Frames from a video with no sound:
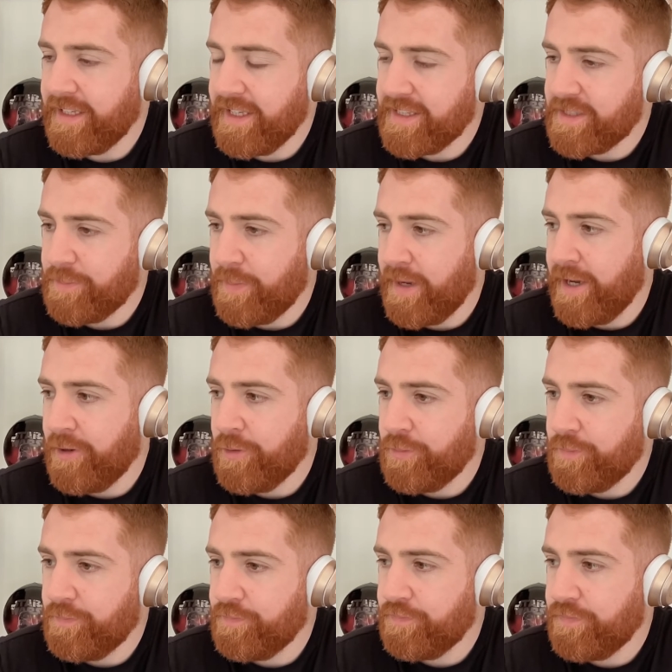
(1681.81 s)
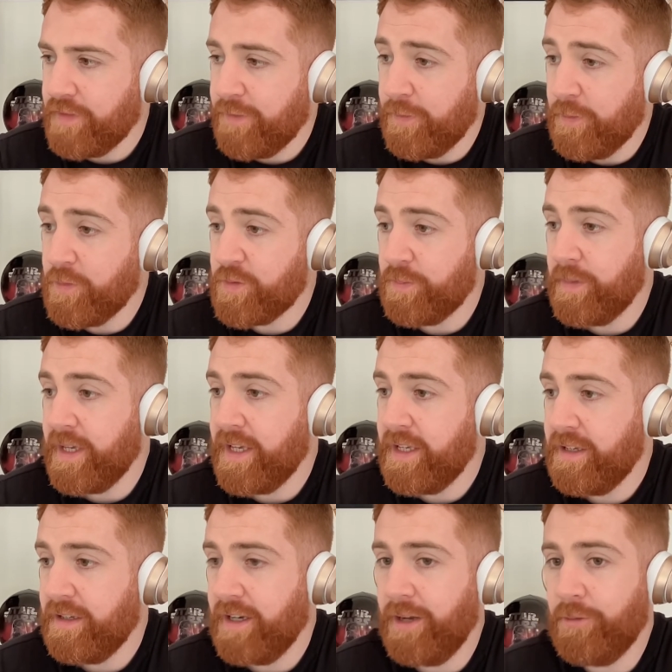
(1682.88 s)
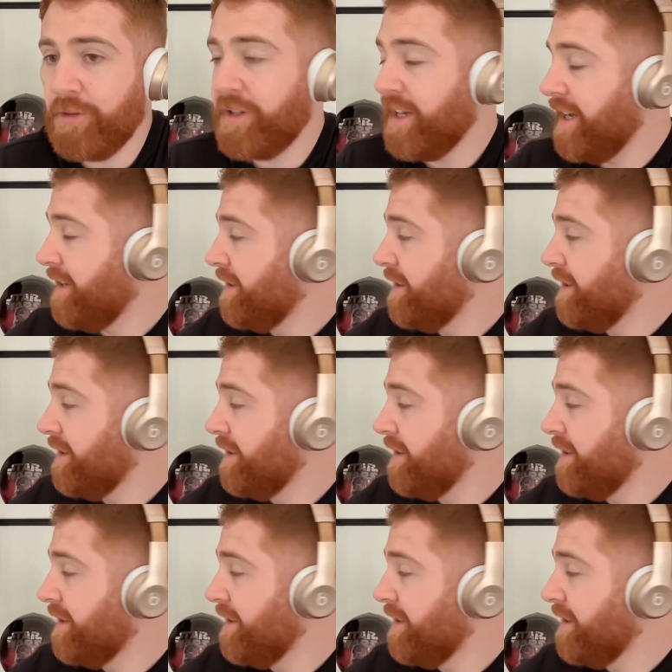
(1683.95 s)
it's about, if it was me, I would get